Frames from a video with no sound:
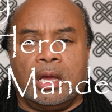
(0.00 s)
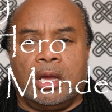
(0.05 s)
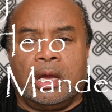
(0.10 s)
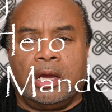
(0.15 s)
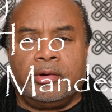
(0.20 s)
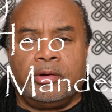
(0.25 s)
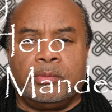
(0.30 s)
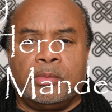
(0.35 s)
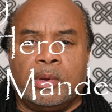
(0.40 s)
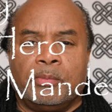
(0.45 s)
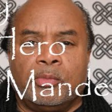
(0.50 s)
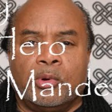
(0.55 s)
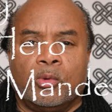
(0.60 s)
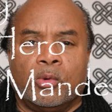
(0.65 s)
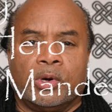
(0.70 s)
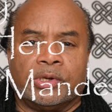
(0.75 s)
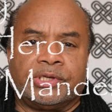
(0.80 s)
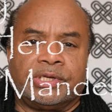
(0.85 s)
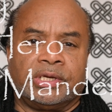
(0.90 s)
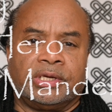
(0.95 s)
I remember
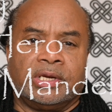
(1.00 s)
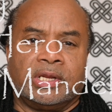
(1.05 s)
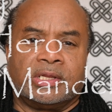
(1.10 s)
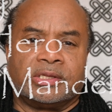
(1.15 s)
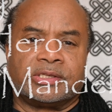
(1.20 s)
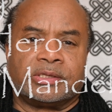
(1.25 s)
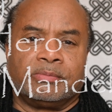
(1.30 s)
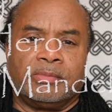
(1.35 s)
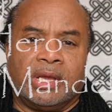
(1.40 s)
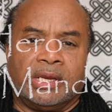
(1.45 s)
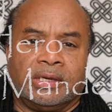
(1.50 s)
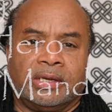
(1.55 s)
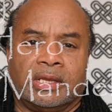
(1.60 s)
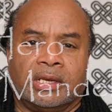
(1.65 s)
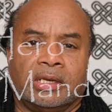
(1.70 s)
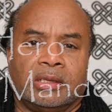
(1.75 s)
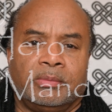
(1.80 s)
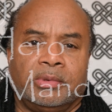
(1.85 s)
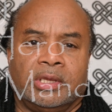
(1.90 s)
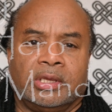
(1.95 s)
watching Nelson
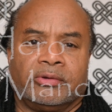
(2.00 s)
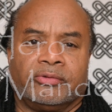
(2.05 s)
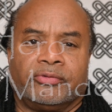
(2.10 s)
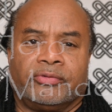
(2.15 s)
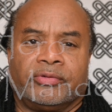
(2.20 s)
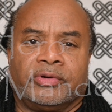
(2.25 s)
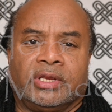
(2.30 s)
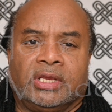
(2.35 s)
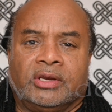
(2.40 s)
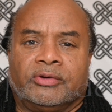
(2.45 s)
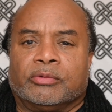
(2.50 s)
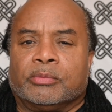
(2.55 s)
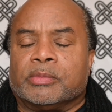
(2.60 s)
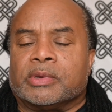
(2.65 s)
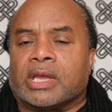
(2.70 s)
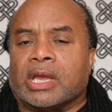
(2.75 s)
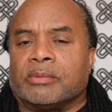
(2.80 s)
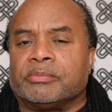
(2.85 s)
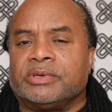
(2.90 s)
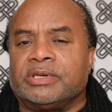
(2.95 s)
Mandela being freed from
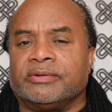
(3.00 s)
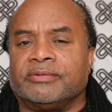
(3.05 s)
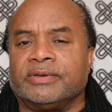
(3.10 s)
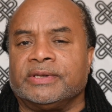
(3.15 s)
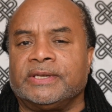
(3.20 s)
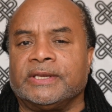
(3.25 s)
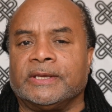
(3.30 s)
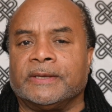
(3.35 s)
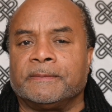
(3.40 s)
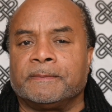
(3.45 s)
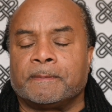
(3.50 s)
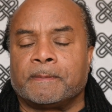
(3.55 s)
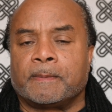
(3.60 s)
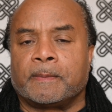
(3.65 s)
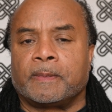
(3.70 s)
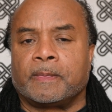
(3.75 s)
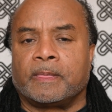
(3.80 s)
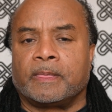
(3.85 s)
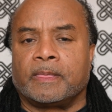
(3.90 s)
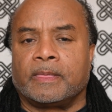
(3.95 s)
captivity.
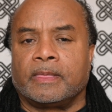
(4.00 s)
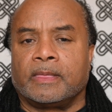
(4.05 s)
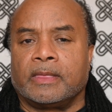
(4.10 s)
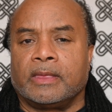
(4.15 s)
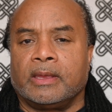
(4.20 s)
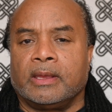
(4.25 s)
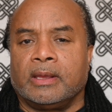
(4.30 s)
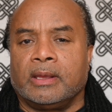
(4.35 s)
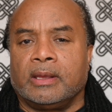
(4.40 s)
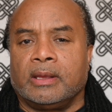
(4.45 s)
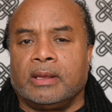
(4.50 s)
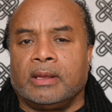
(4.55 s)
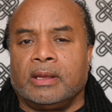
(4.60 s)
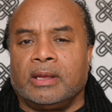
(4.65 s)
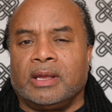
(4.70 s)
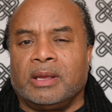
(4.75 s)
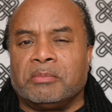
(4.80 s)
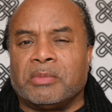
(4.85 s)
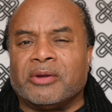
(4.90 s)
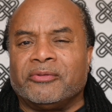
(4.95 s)

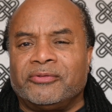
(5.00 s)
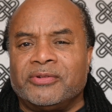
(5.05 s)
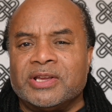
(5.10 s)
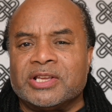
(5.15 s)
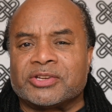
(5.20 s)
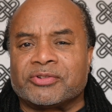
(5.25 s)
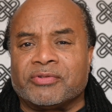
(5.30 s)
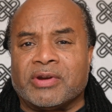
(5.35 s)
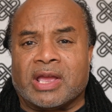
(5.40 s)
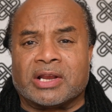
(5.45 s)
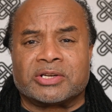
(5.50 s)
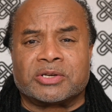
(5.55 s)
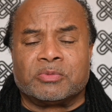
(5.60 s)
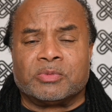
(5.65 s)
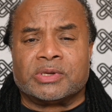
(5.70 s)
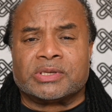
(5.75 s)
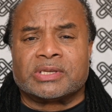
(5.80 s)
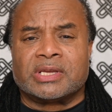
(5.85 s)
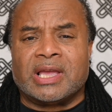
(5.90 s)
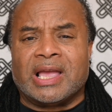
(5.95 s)
My first reaction
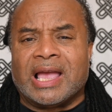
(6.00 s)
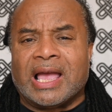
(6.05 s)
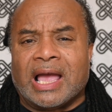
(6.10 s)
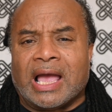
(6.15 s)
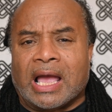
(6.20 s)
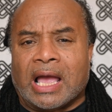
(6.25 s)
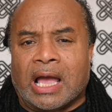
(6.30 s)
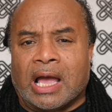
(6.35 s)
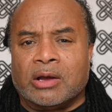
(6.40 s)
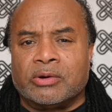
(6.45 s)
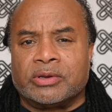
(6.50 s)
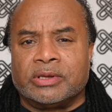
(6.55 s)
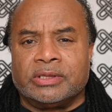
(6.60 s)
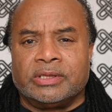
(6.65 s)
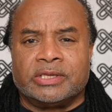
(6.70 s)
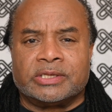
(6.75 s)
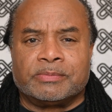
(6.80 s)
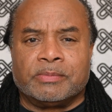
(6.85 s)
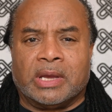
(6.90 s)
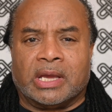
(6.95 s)
was, how
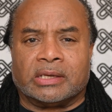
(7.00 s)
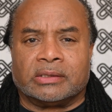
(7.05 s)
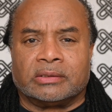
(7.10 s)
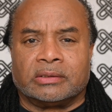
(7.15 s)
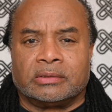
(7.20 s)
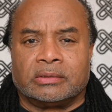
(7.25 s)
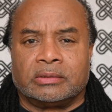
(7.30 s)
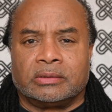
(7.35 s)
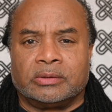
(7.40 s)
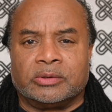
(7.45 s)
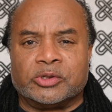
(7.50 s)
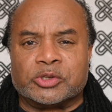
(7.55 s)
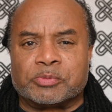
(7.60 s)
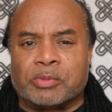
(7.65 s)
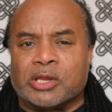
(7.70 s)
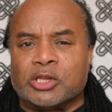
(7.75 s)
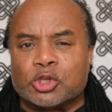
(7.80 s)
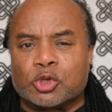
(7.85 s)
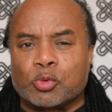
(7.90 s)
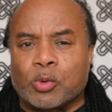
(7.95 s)
can this man, who
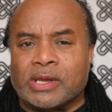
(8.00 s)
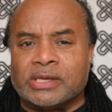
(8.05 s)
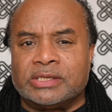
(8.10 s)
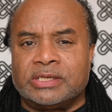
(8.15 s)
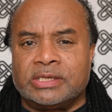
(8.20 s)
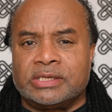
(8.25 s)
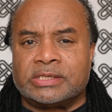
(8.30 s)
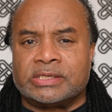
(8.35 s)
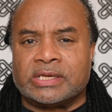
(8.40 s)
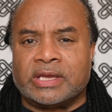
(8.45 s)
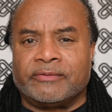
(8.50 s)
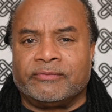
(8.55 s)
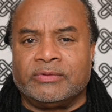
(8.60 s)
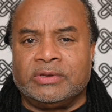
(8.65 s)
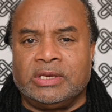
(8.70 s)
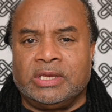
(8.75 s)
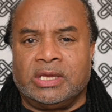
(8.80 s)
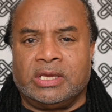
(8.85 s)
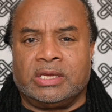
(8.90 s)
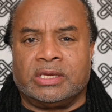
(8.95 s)
spent
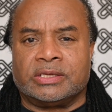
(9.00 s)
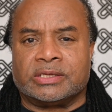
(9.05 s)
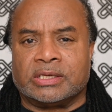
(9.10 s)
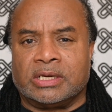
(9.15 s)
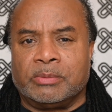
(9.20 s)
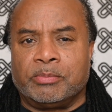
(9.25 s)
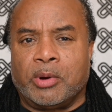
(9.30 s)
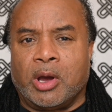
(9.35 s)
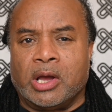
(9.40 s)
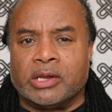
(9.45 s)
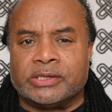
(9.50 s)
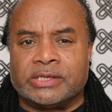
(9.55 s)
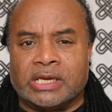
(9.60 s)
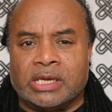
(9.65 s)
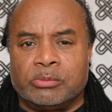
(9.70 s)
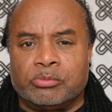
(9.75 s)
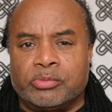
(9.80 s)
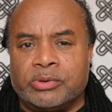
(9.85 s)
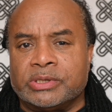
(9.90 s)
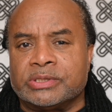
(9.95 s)
27 years in
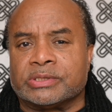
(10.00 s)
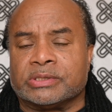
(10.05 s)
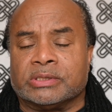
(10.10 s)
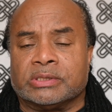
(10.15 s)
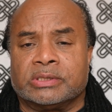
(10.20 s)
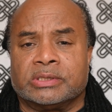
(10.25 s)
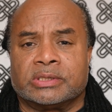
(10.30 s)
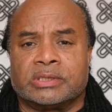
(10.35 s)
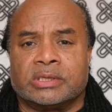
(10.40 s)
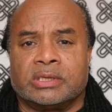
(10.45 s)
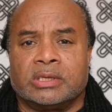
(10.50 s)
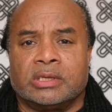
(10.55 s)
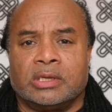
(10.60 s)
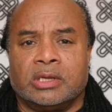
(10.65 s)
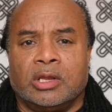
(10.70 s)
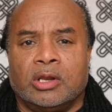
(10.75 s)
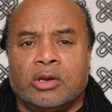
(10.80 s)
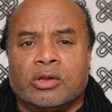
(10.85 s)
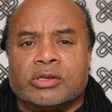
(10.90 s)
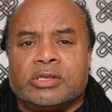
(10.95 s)
apartheid prisons,
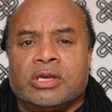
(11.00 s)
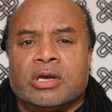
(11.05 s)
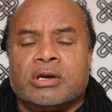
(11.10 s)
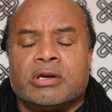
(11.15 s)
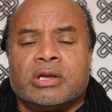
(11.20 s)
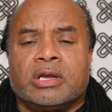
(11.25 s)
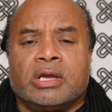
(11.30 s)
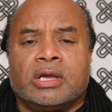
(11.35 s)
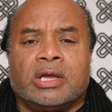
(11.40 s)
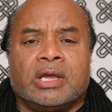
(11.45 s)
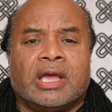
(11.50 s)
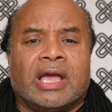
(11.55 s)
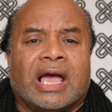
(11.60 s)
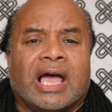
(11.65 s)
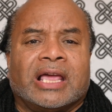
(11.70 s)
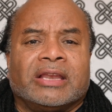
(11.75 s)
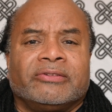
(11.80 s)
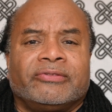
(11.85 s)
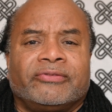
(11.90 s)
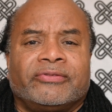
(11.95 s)
look younger
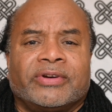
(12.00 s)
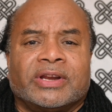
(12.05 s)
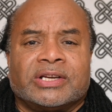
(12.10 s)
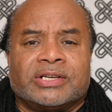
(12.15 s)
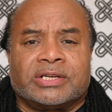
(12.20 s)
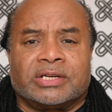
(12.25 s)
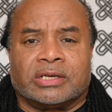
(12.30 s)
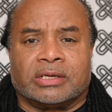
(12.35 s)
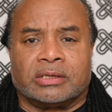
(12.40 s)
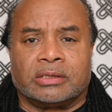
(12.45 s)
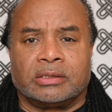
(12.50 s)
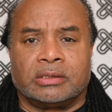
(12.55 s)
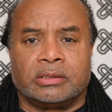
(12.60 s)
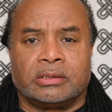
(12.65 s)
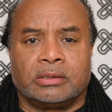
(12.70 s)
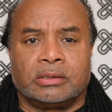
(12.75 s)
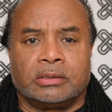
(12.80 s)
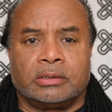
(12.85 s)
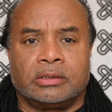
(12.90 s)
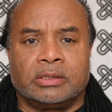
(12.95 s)
and fresher
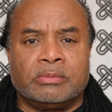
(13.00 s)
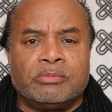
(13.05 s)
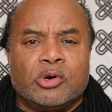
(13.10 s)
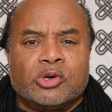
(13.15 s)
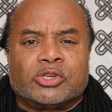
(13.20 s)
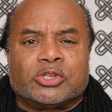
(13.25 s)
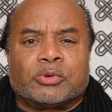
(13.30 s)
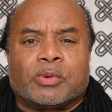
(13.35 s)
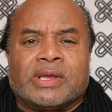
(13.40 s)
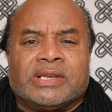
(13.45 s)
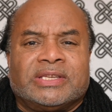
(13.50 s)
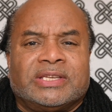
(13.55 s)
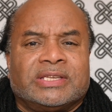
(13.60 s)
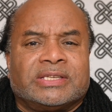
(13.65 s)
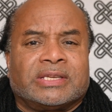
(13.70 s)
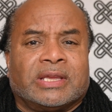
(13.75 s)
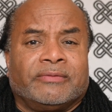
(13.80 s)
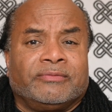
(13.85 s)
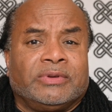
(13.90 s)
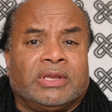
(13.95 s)
than most
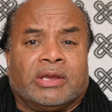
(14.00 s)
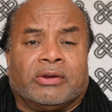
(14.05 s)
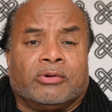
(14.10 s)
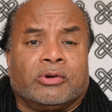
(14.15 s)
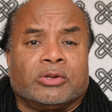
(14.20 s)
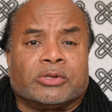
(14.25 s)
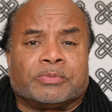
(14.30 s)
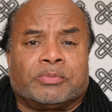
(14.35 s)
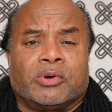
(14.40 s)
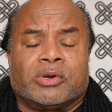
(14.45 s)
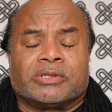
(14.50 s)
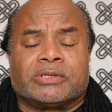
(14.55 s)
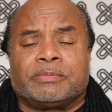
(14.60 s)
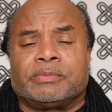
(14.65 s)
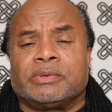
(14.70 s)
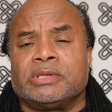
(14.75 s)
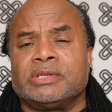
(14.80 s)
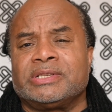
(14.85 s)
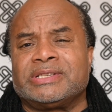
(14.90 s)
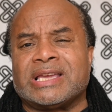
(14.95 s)
27-year-olds brought
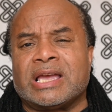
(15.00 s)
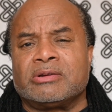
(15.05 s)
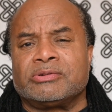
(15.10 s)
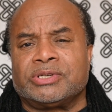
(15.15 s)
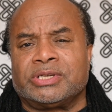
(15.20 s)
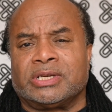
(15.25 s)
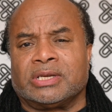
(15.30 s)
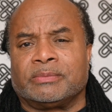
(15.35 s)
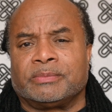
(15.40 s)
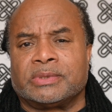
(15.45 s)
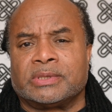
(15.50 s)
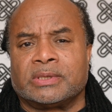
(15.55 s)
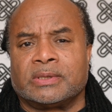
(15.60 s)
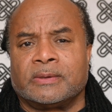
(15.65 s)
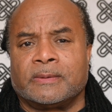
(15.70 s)
up in the townships?